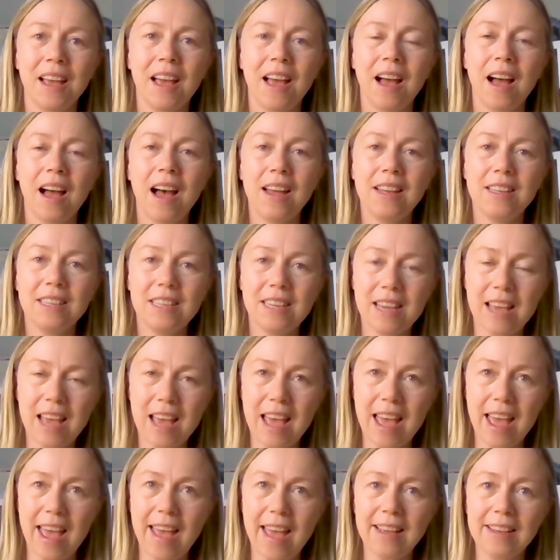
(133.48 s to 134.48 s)
and
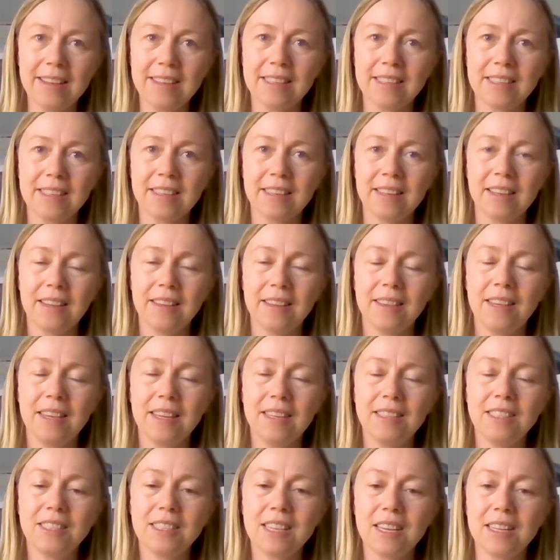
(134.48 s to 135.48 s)
yet
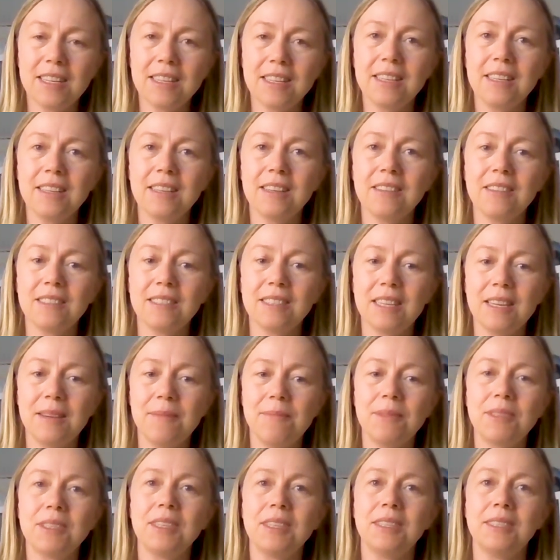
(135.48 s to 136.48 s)
they didn't
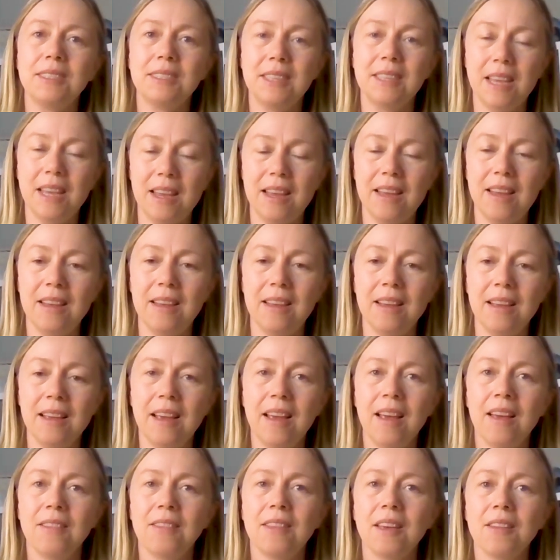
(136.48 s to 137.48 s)
seem to see
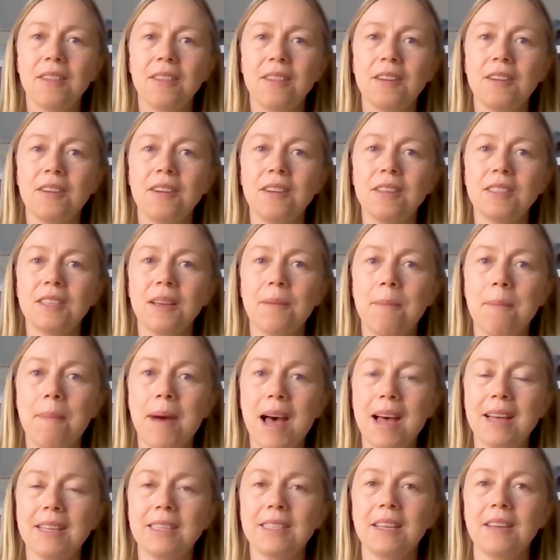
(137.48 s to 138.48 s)
that there is a
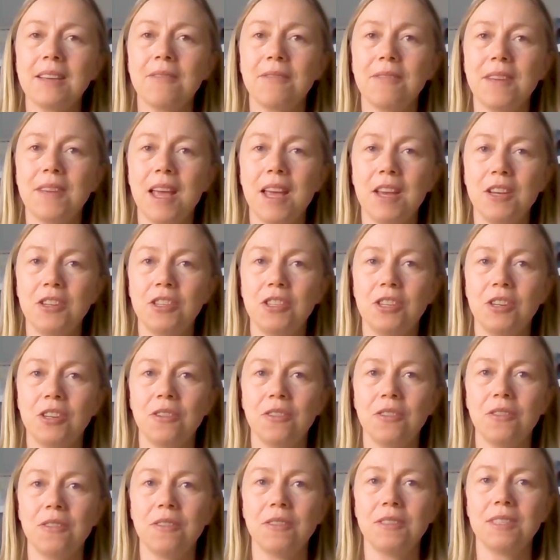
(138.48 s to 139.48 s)
massive
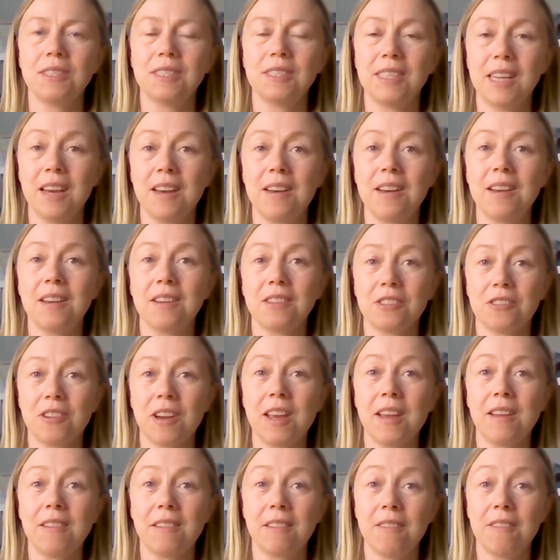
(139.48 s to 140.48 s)
issue staring us
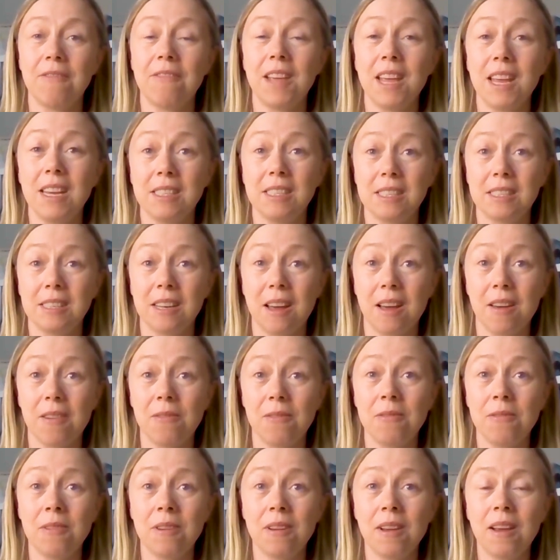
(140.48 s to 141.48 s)
right in the face now
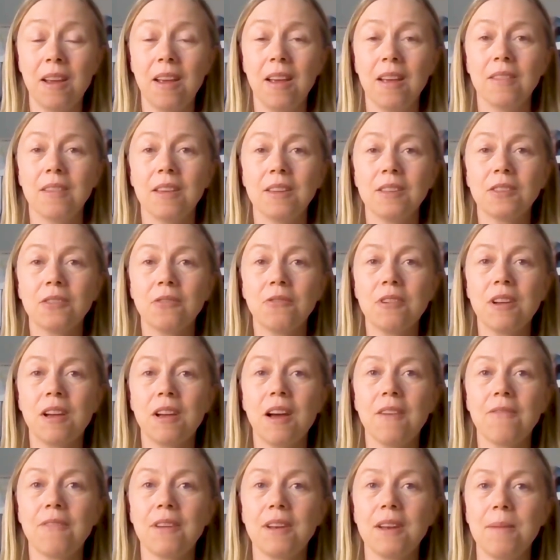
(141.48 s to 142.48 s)
that's going to
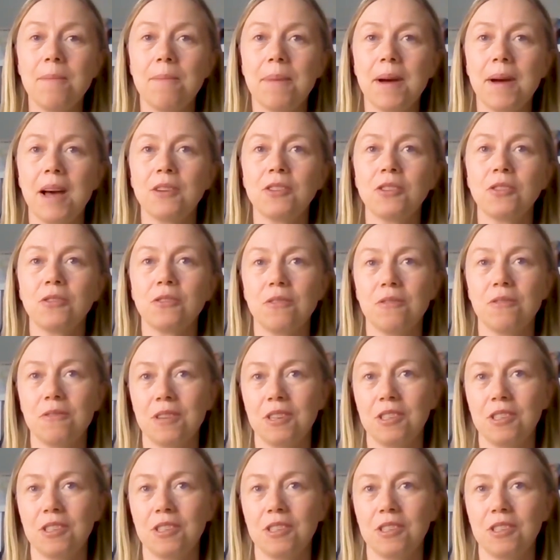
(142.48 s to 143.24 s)
have an impact on all our